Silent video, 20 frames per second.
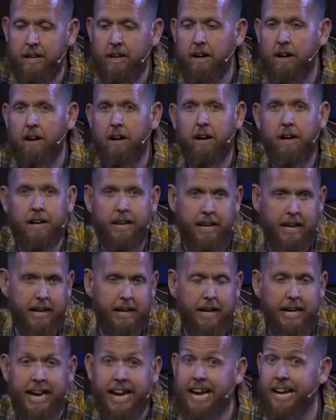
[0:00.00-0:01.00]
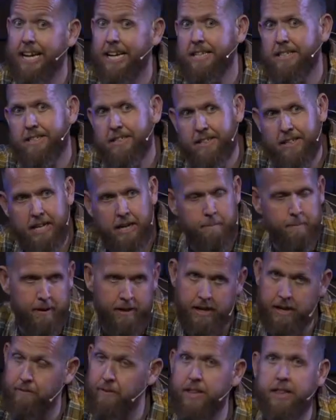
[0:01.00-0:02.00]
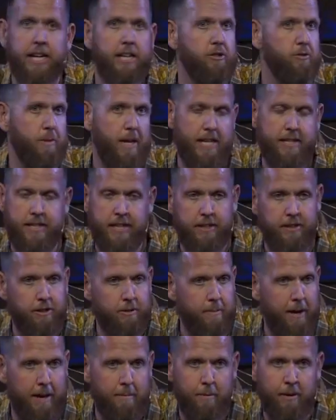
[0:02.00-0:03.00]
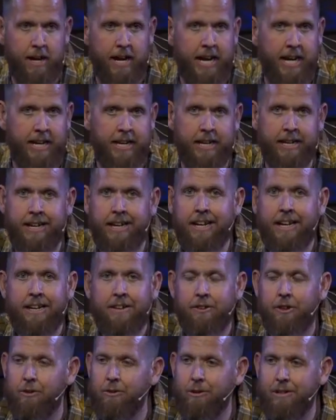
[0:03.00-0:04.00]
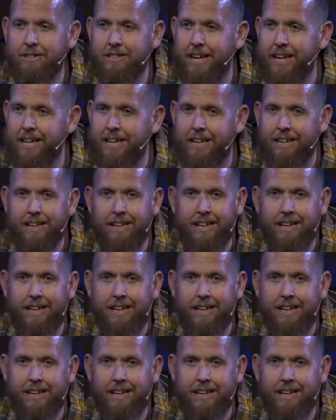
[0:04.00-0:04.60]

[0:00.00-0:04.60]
oh, and I can't get sleep, and everything's racing through my brain, and the Lord's like,